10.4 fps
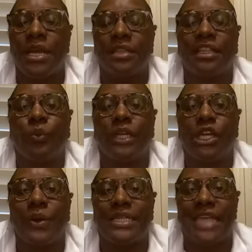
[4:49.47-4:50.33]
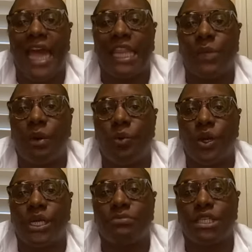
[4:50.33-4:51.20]
then we know exactly what
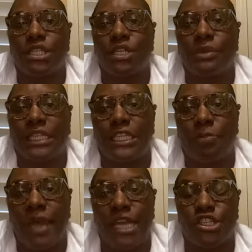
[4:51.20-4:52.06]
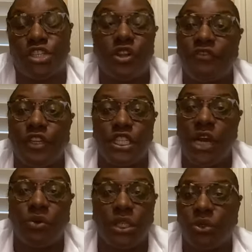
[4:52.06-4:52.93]
workup to do with these patients. Or if you
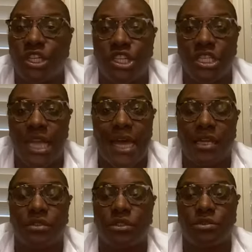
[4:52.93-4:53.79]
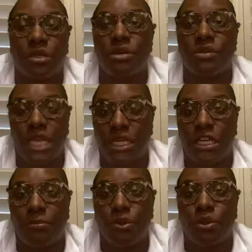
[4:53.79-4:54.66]
don't know, you just kind of do the whole kit and
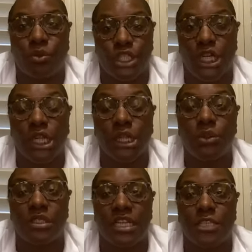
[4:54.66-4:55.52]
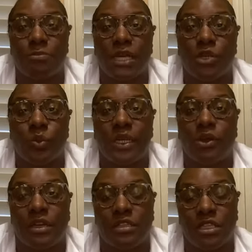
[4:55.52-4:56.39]
caboodle, which includes this because we
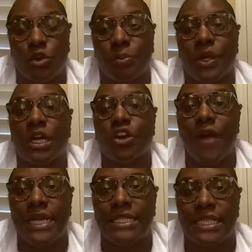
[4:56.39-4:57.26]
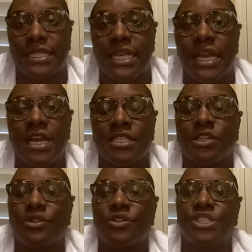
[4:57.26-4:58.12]
know there's an opioid crisis. So
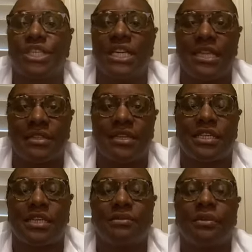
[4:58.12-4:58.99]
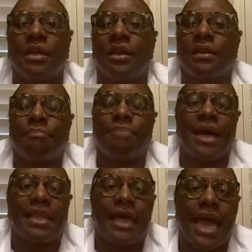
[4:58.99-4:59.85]
you see that there's a
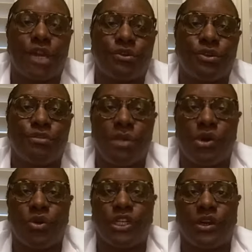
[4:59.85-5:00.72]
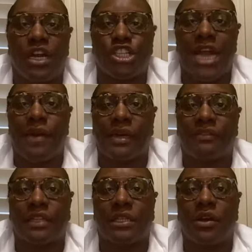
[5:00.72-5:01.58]
bilateral pneumonia or a showering
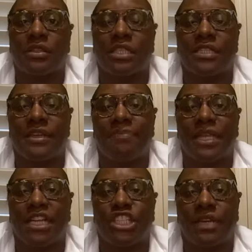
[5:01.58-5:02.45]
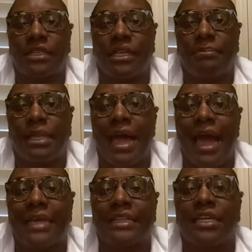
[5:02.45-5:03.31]
of the lungs, a septic injected
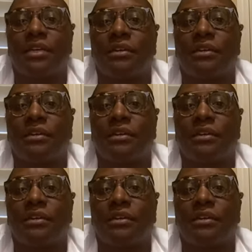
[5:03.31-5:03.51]
emboli, the